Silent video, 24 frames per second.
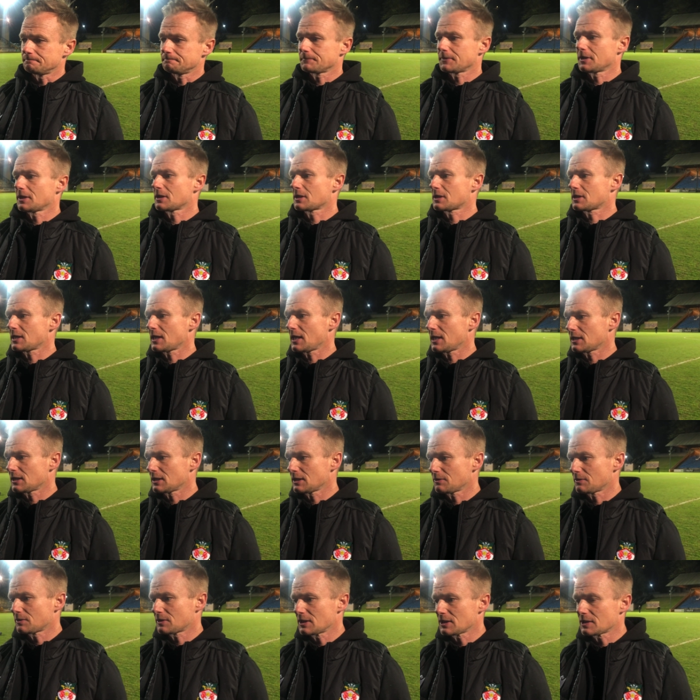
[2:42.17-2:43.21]
as I said, it
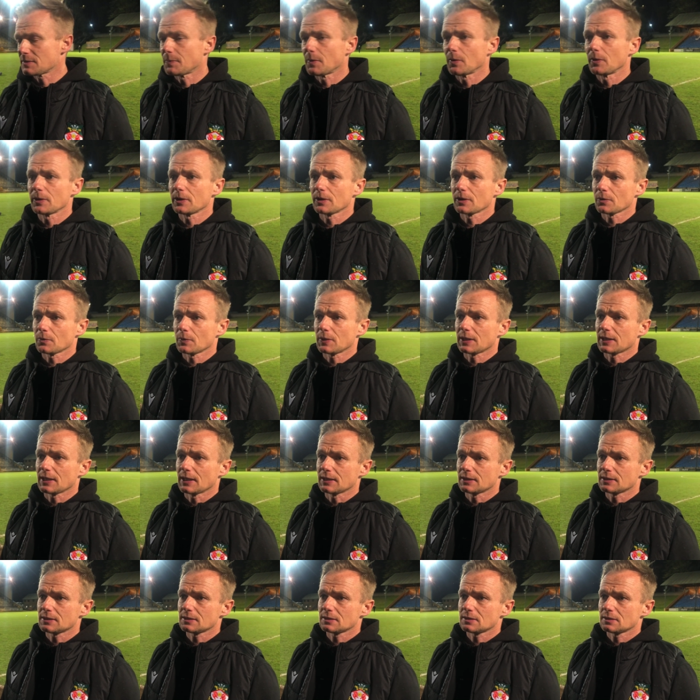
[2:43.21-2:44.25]
was disappointing at the
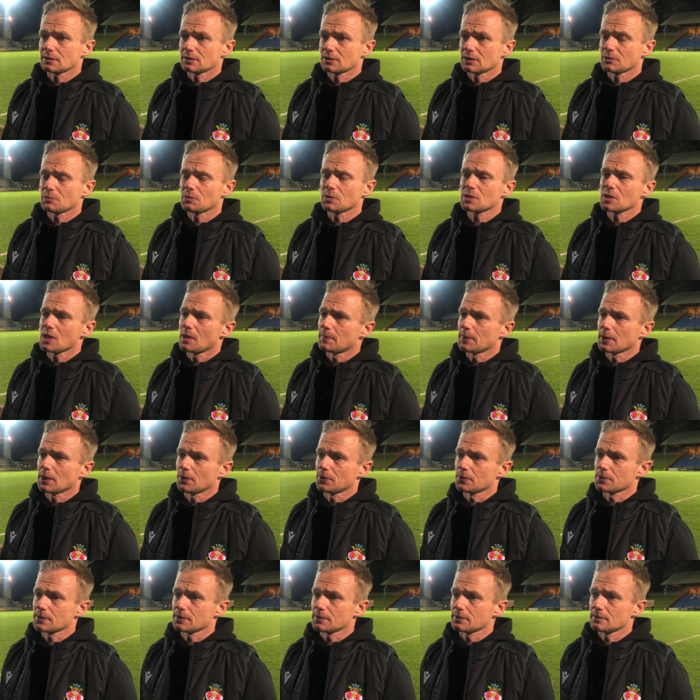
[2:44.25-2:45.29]
weekend. There were sloppy
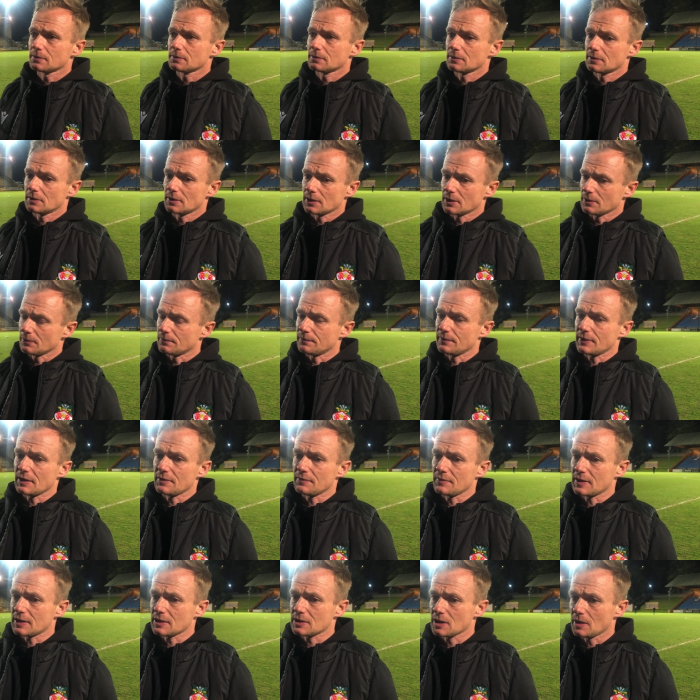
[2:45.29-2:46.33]
goals. There were very,
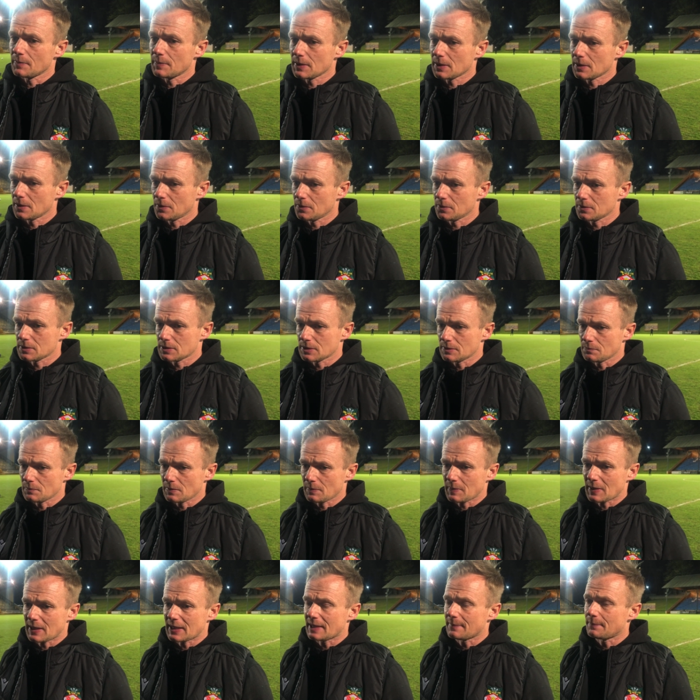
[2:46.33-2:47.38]
very sloppy goals, and we
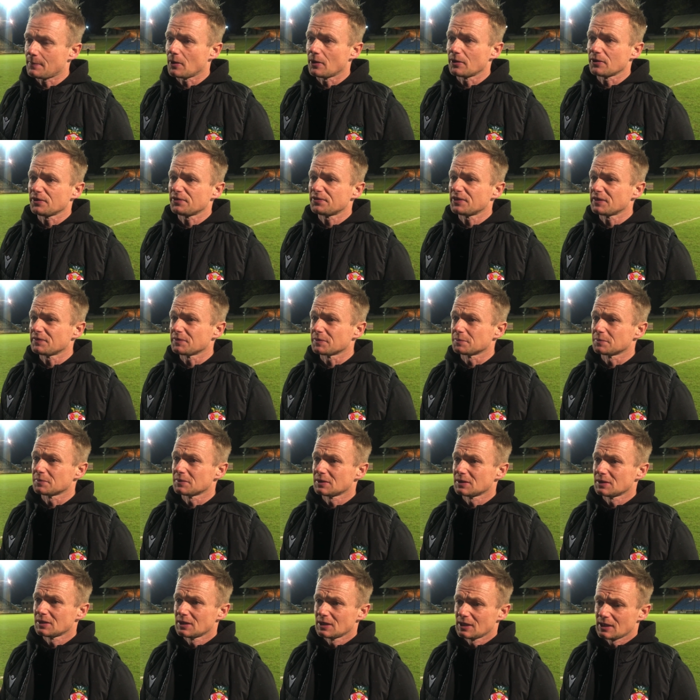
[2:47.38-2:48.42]
played our part in off rhythm.
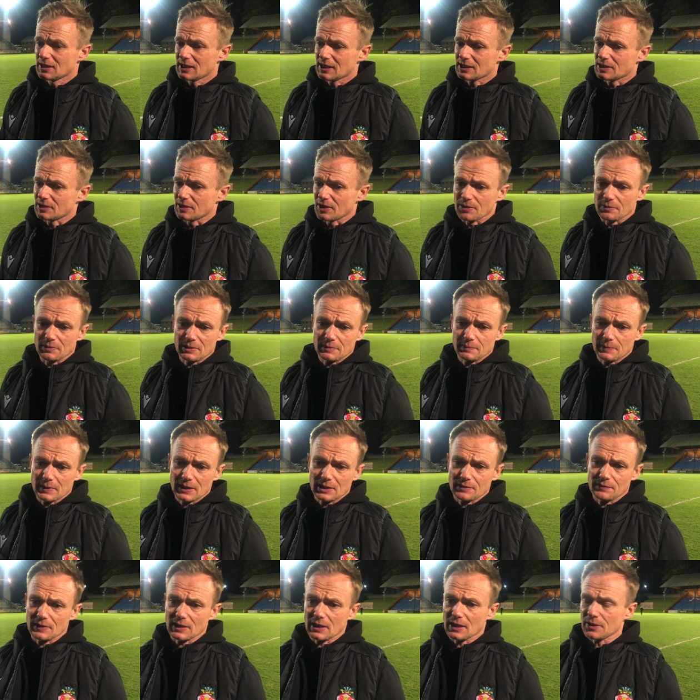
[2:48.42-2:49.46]
That's the, the
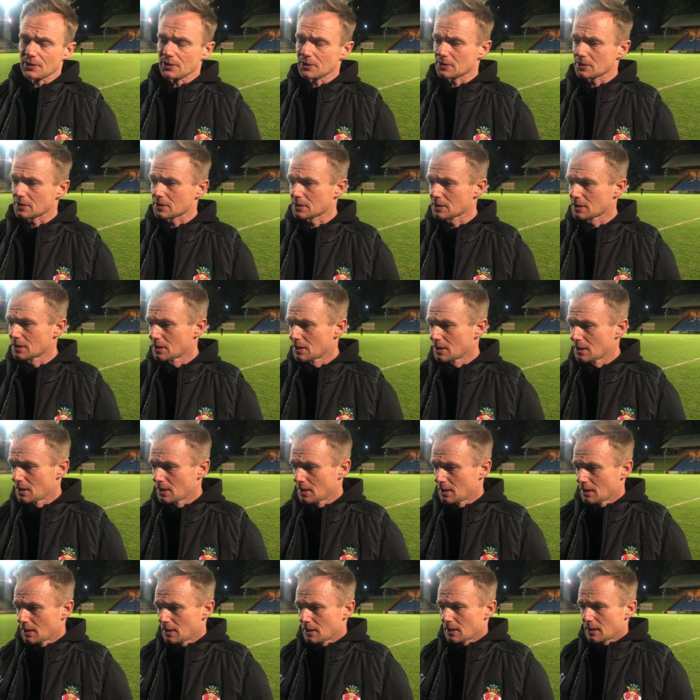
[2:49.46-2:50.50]
biggest thing that hurt us.
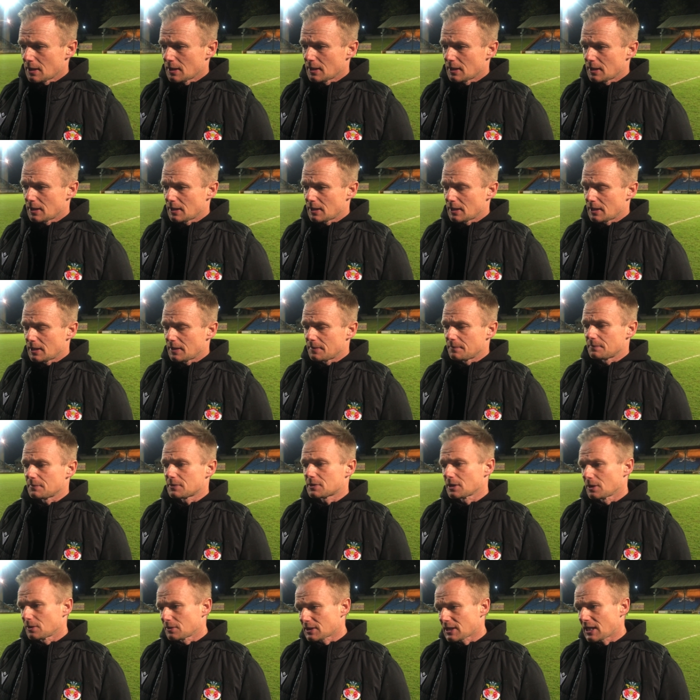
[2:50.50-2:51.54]
Um,
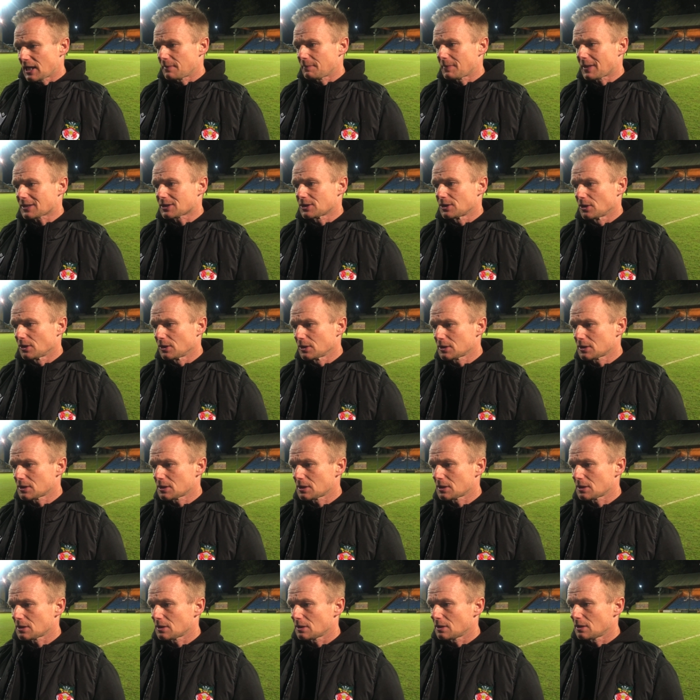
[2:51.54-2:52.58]
so to get it back tonight,
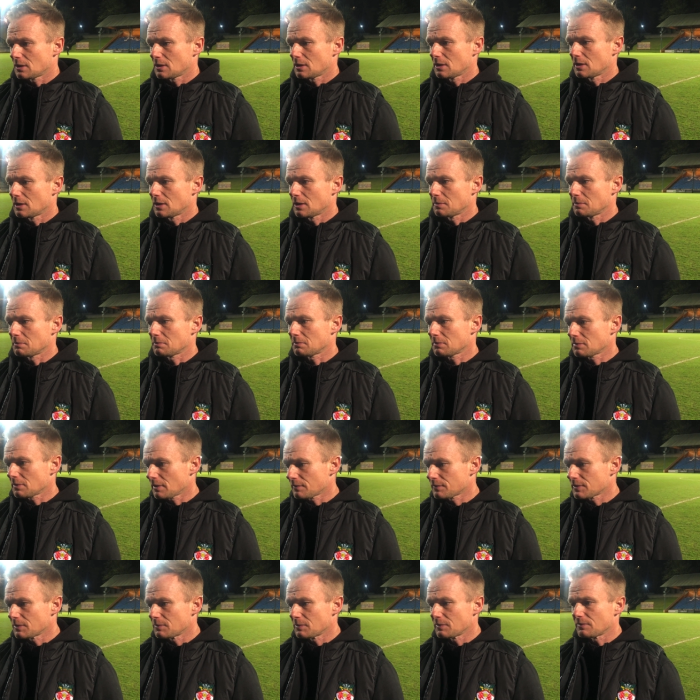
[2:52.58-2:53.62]
um,
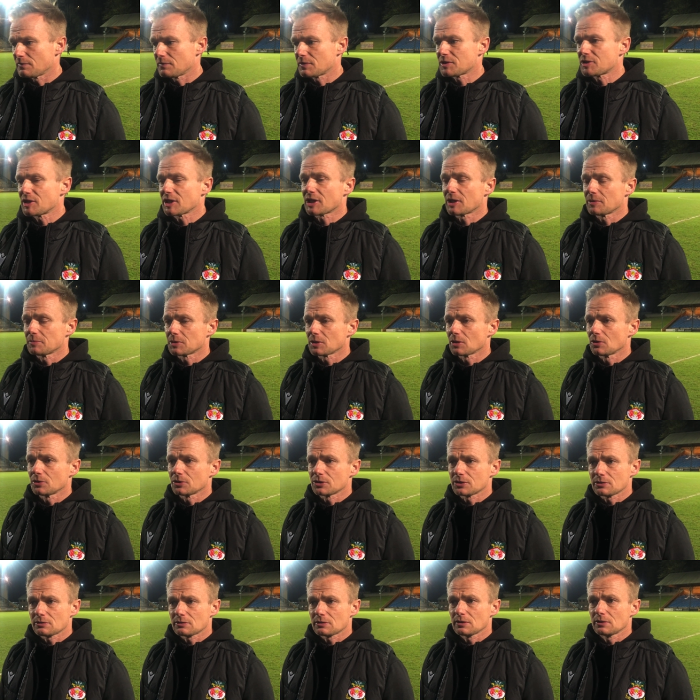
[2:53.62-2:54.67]
obviously we restricted them to long,
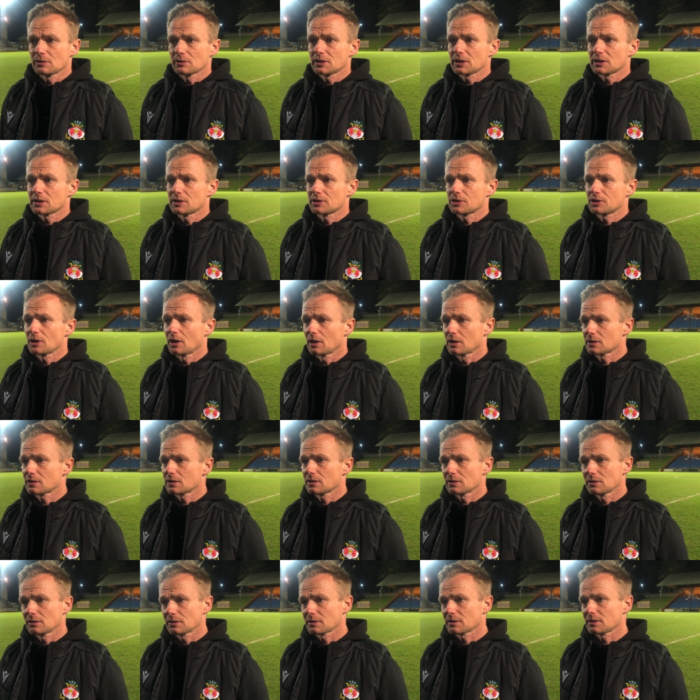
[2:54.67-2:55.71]
long distance shots.
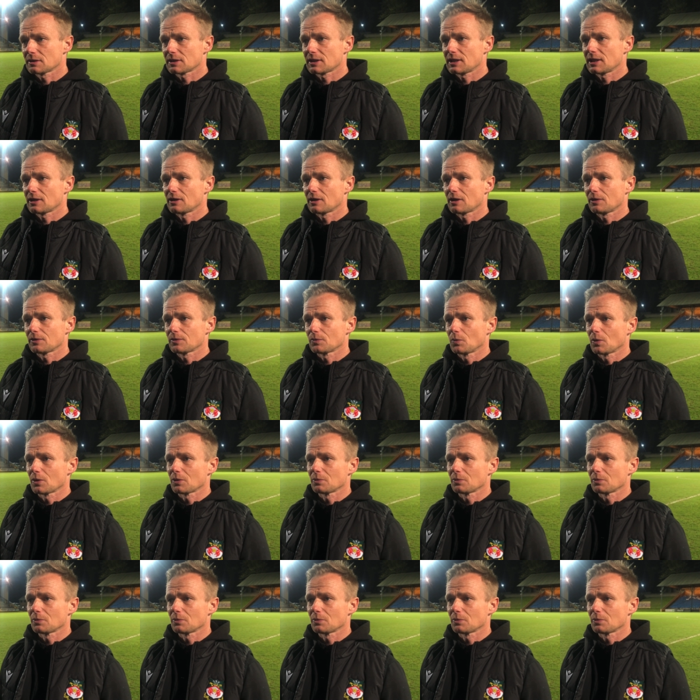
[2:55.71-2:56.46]
Look, the kid got hold of one